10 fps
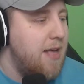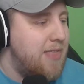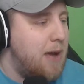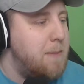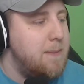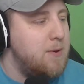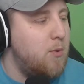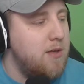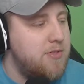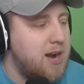That may be
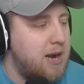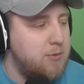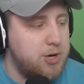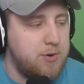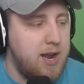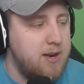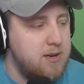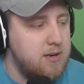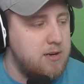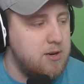one that I regret
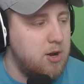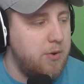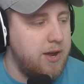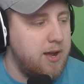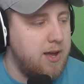going